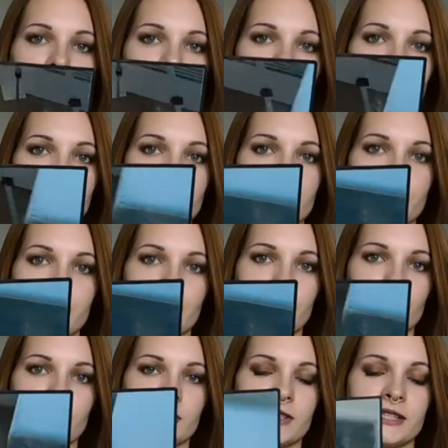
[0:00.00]
not, but
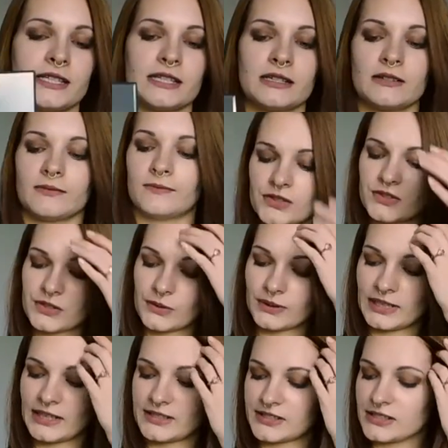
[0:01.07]
we'll see. So it
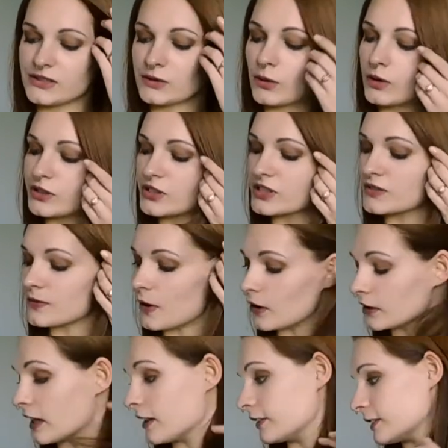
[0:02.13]
has these gorgeous fall
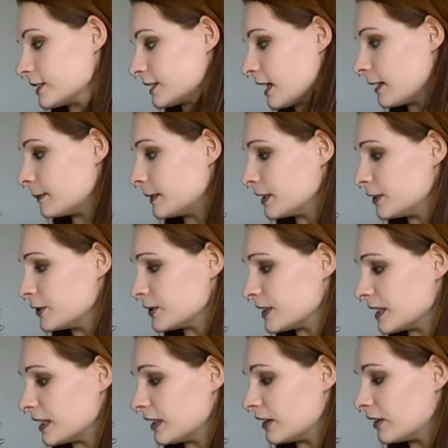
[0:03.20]
colors. I've been
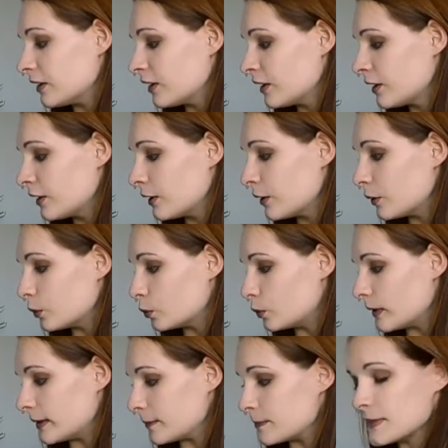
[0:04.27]
using
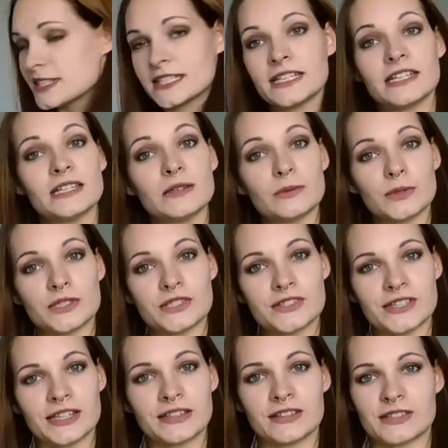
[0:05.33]
Whimsy, which is
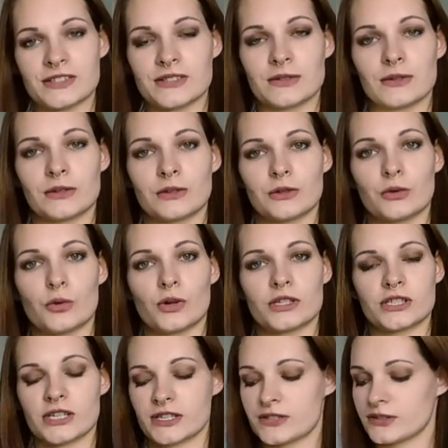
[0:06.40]
like this
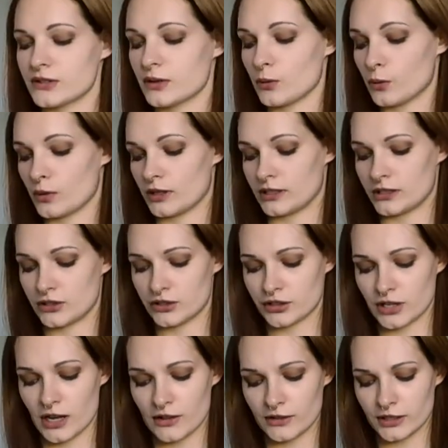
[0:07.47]
gorgeous orange
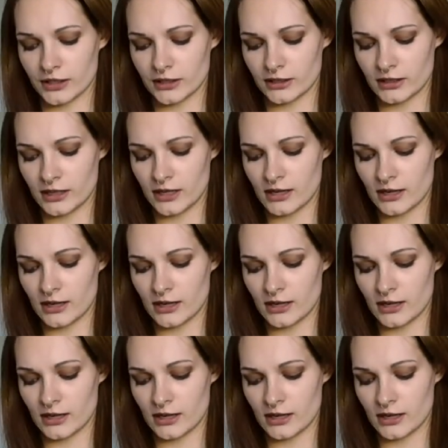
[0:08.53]
color,